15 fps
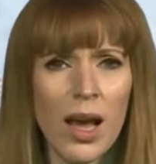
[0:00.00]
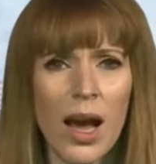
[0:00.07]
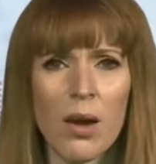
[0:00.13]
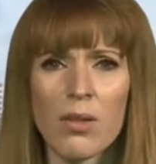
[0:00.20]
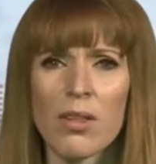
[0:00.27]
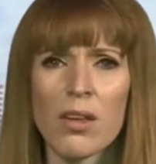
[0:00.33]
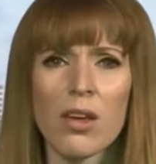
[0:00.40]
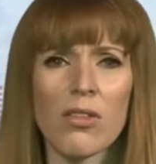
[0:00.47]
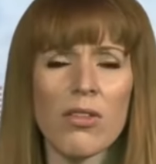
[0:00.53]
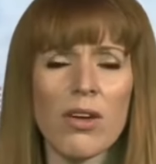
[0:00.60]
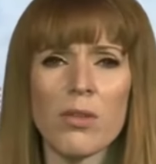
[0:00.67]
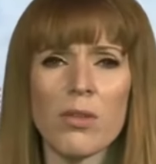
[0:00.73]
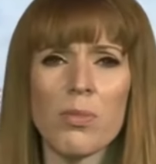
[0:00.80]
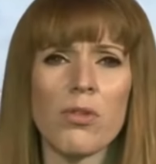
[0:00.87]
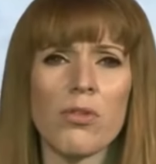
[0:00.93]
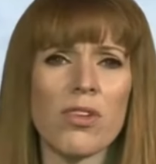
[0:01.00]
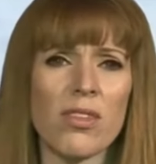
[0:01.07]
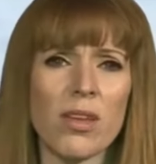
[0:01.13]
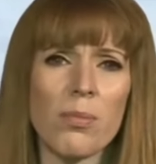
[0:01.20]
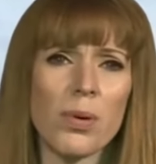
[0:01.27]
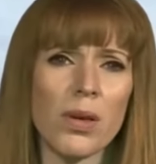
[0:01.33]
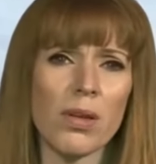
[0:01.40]
I was an incredible
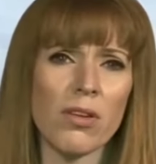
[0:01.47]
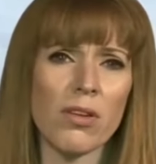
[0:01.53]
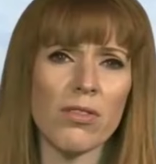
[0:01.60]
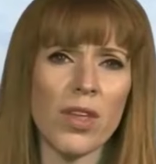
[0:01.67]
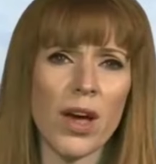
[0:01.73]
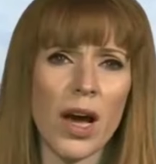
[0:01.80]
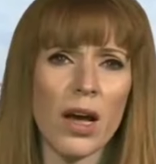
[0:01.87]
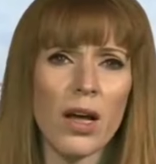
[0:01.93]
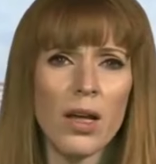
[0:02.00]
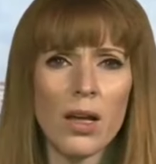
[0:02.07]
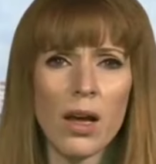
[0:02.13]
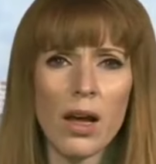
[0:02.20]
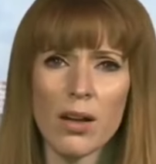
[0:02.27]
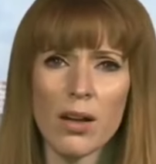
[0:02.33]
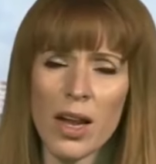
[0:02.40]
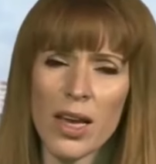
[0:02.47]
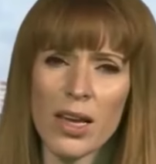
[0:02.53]
recipient of that.